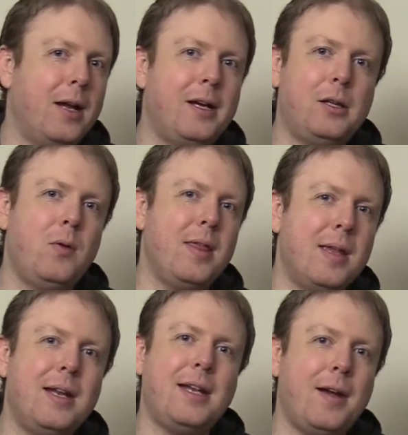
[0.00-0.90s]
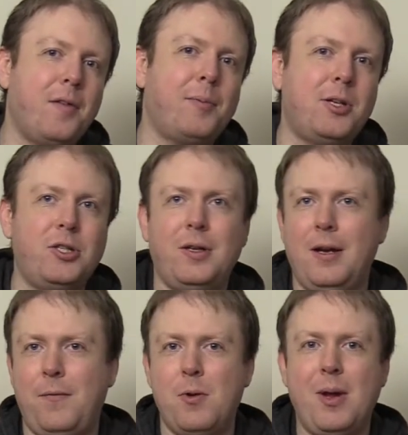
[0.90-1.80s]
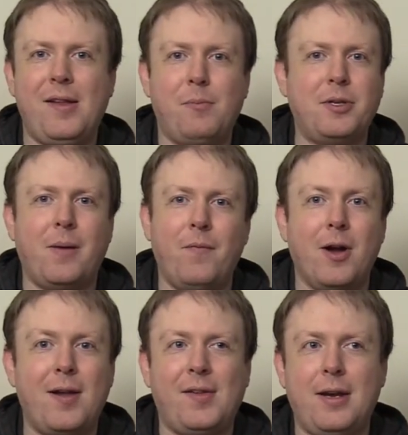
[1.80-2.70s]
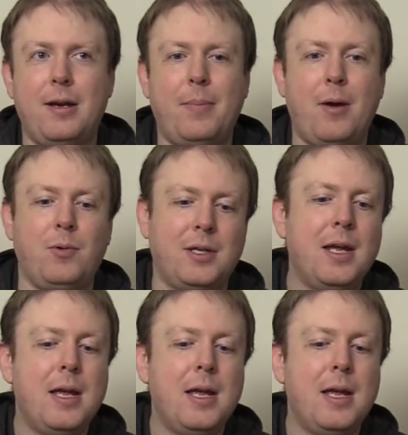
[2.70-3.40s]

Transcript: including the Nintendo Switch in a few weeks, which I'm very excited about.